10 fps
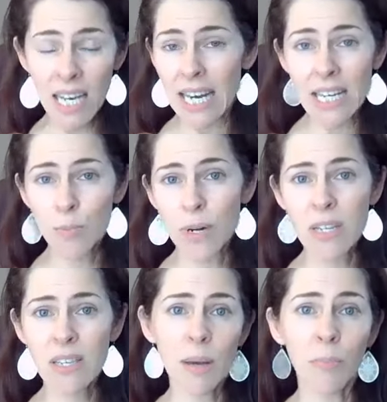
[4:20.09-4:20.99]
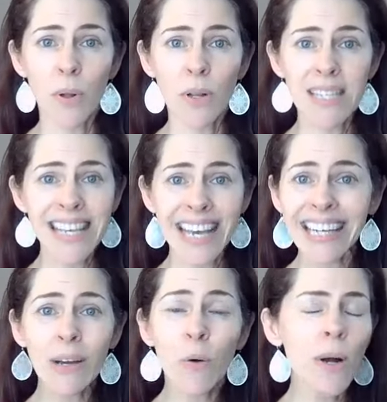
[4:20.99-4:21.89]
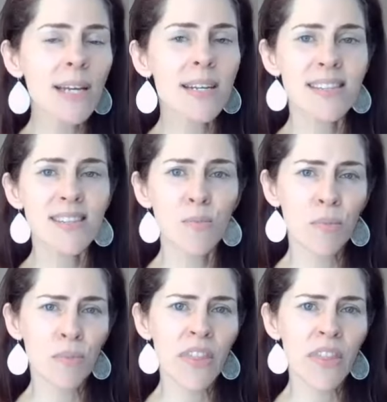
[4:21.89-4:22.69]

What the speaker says: And it's pretty simple. It's any organism